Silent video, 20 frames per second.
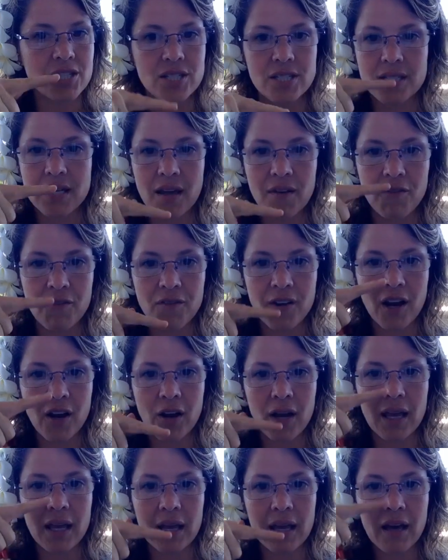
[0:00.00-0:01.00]
just a
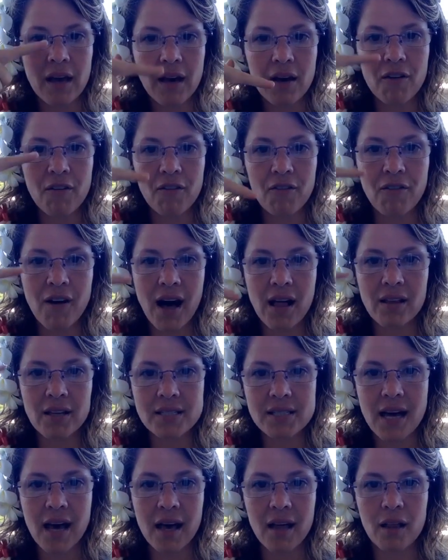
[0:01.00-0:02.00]
very
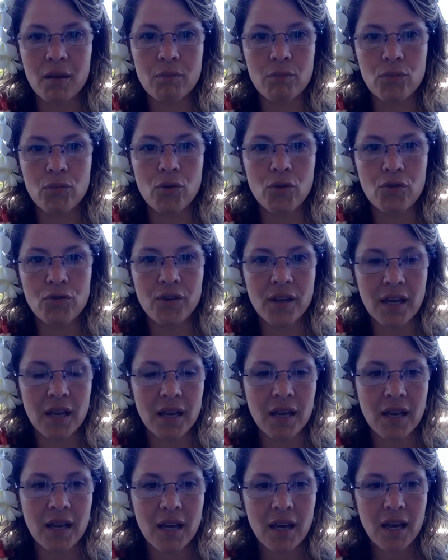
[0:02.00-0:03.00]
volatile,
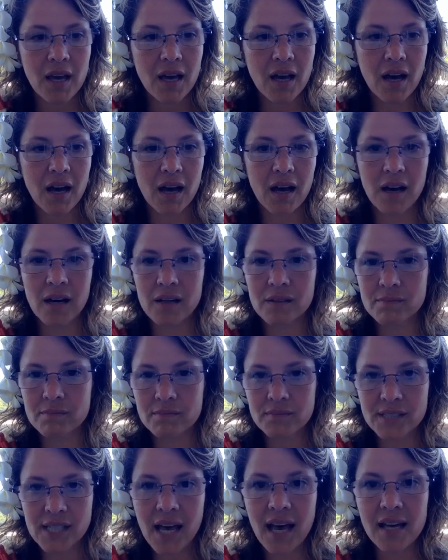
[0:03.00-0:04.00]
moving
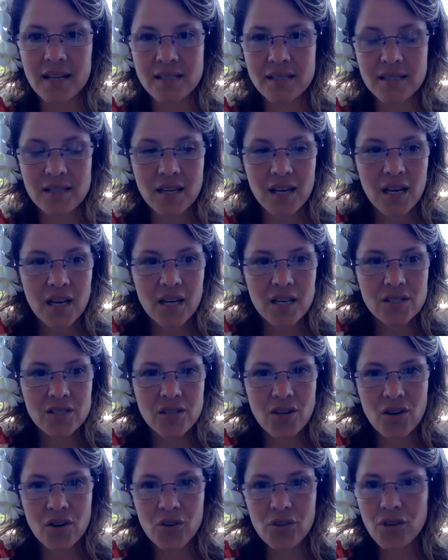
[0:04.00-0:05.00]
test.
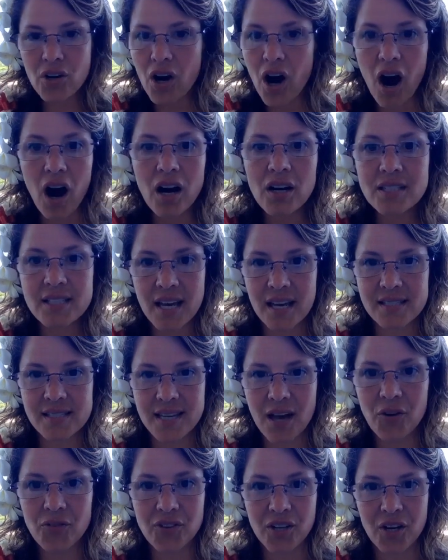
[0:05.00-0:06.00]
So there are tests
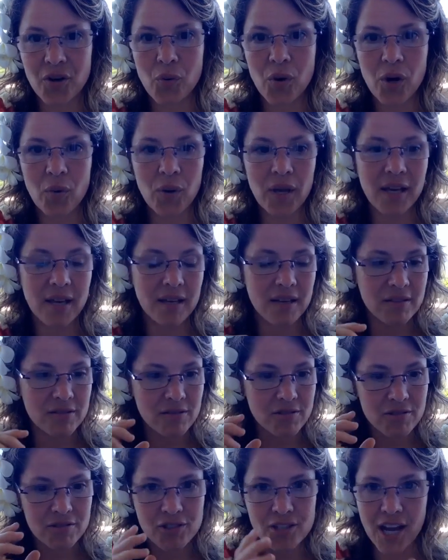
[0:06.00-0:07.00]
out there where we can
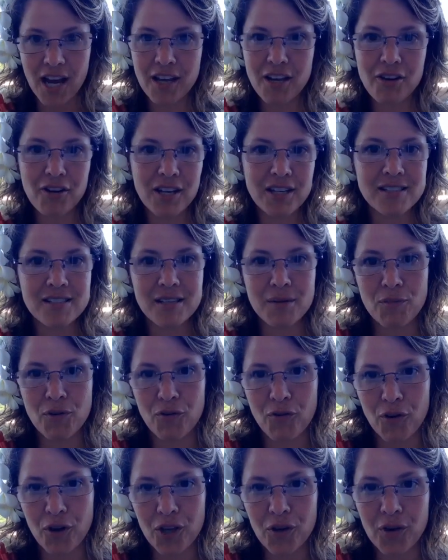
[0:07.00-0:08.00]
check your insulin
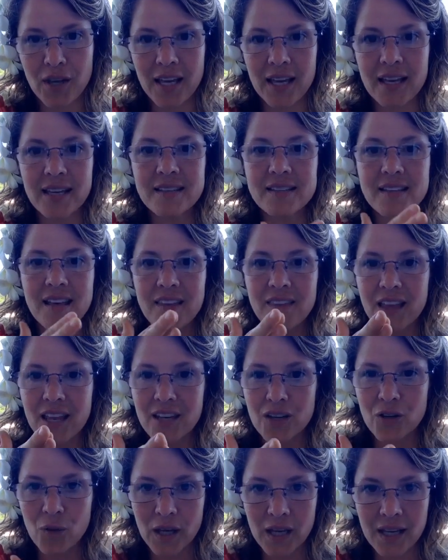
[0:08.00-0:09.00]
before you eat, and then
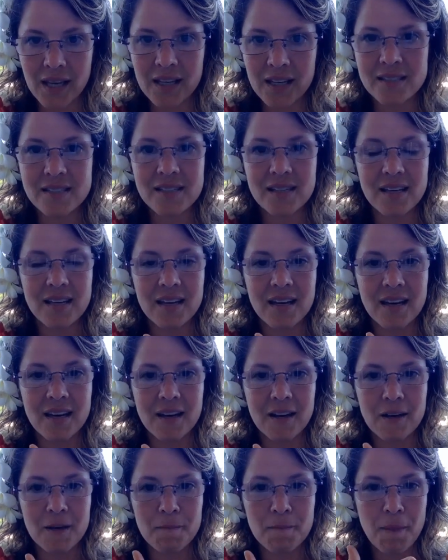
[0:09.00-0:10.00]
you eat,
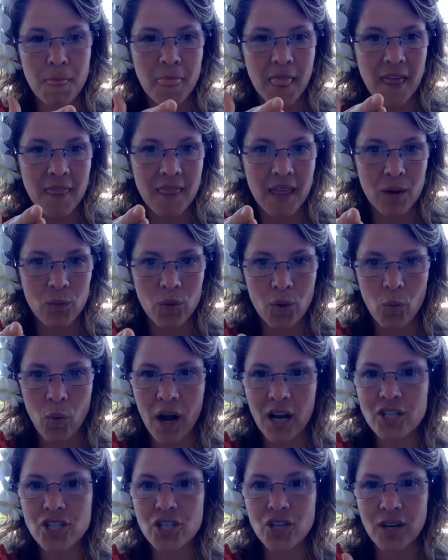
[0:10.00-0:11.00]
and then we
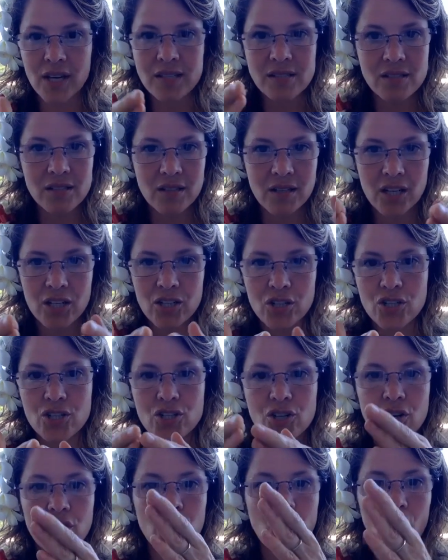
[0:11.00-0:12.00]
watch your insulin and your
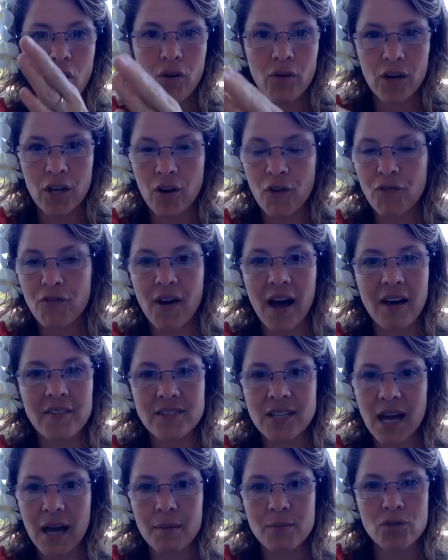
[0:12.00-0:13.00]
sugar, you know, 5
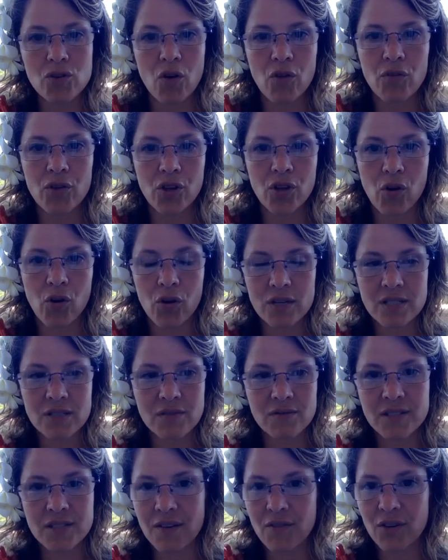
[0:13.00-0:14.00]
times over the course
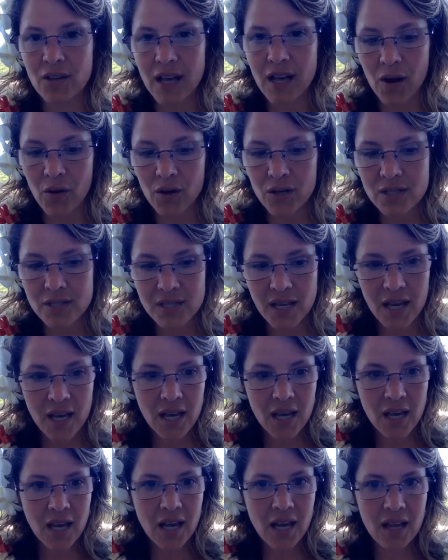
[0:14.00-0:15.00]
of several hours.
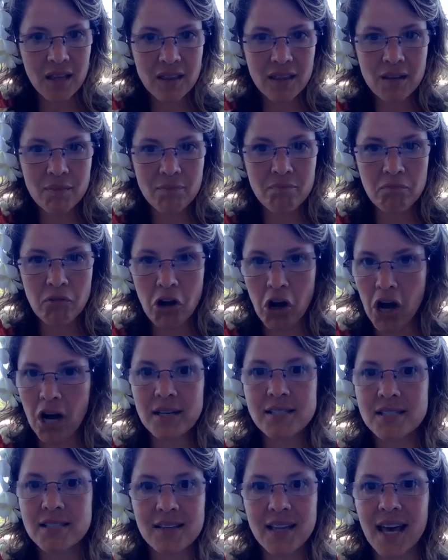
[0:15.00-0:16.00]
And the
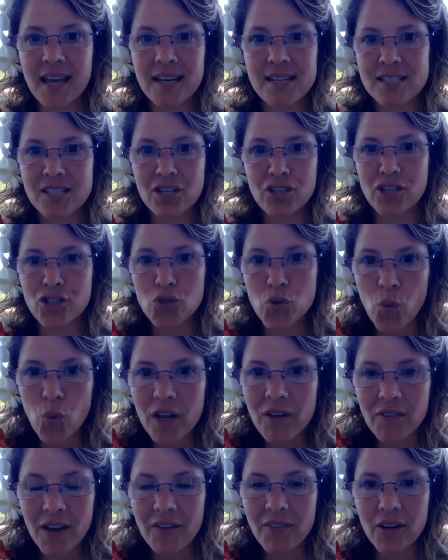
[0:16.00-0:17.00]
cost of that is nearly
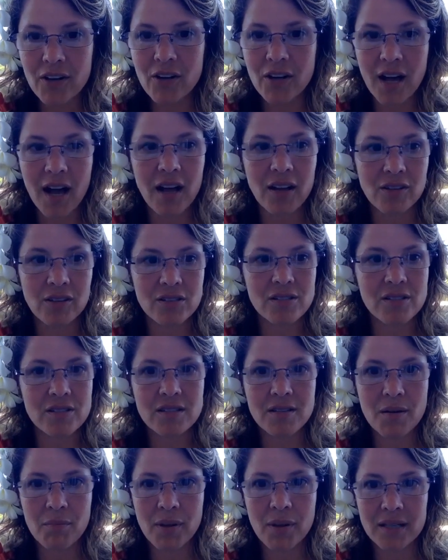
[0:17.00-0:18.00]
$2,500 in
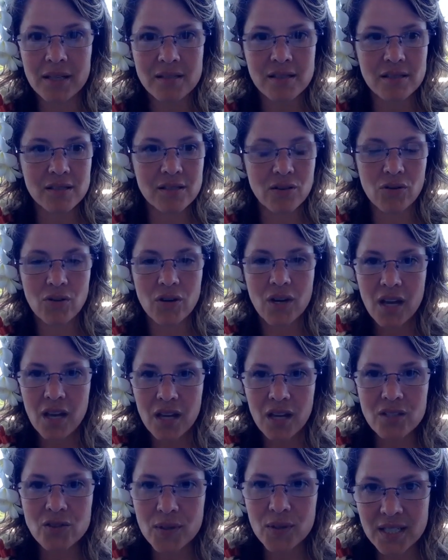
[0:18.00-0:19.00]
some places, so
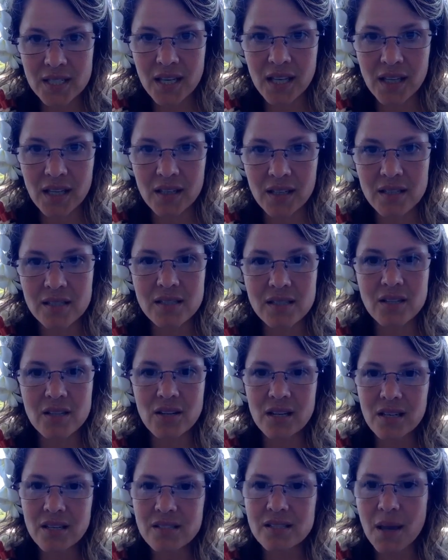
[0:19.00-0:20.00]
it's ridiculous. There
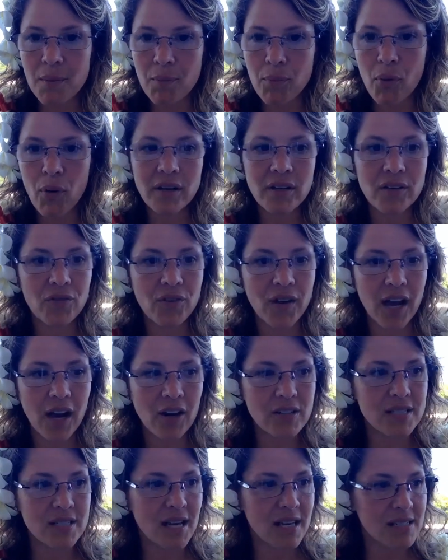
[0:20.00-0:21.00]
is a point of care
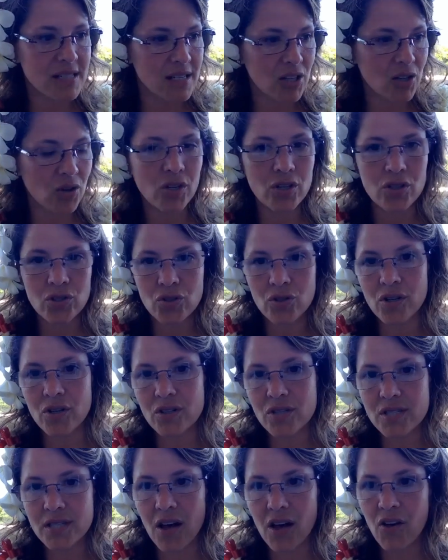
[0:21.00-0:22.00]
test that you can do
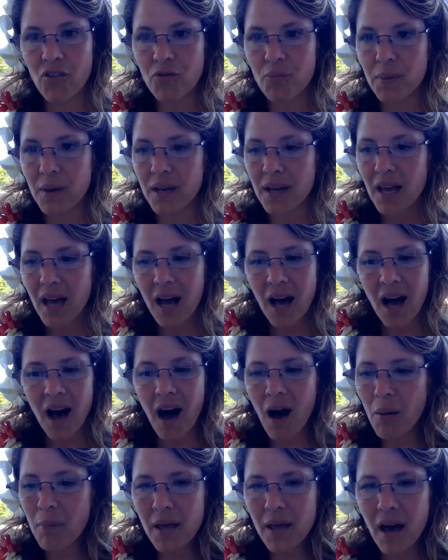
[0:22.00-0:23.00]
yourself, but
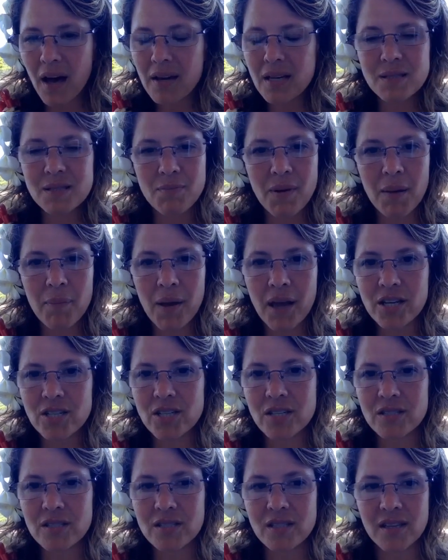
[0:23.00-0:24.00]
I'll be honest, my
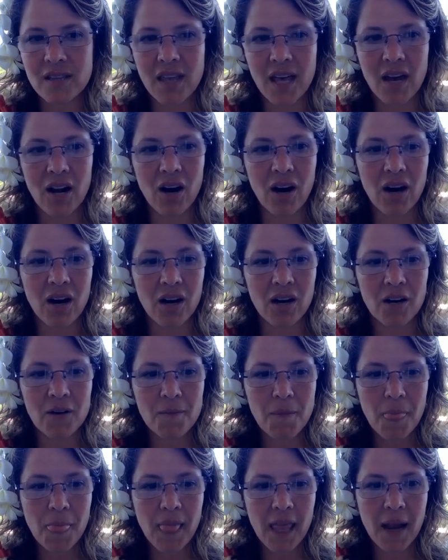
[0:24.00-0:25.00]
patients that are
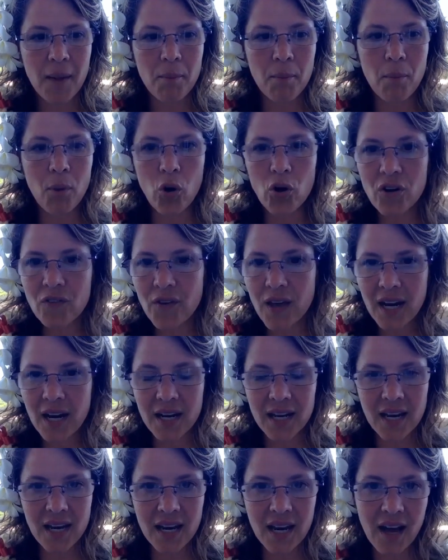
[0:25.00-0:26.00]
motivated
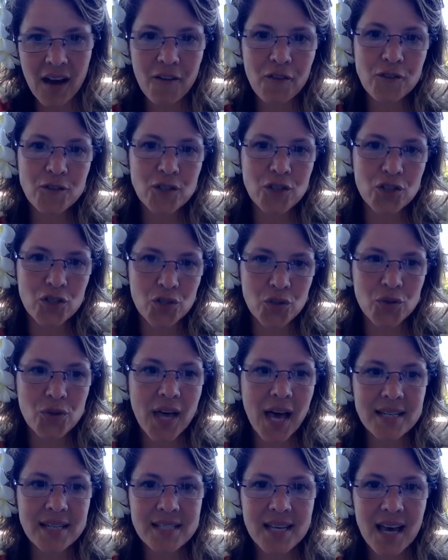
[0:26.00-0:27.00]
enough to do
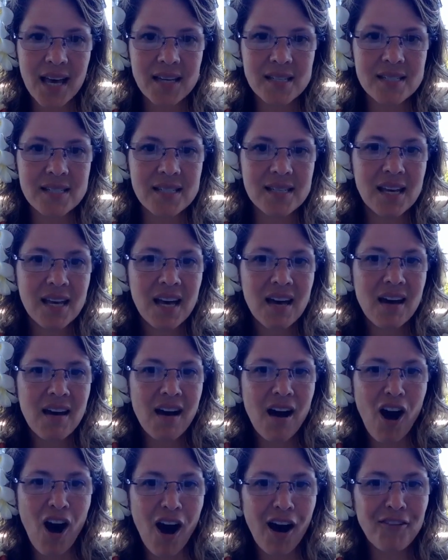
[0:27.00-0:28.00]
that test
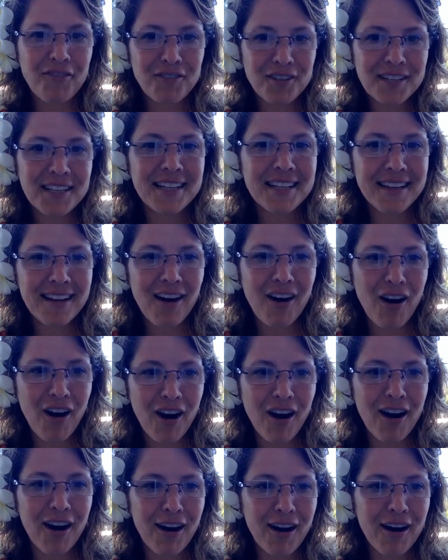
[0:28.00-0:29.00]
often
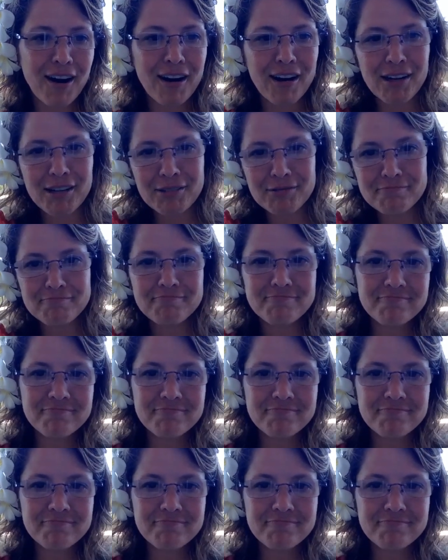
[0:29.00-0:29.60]
are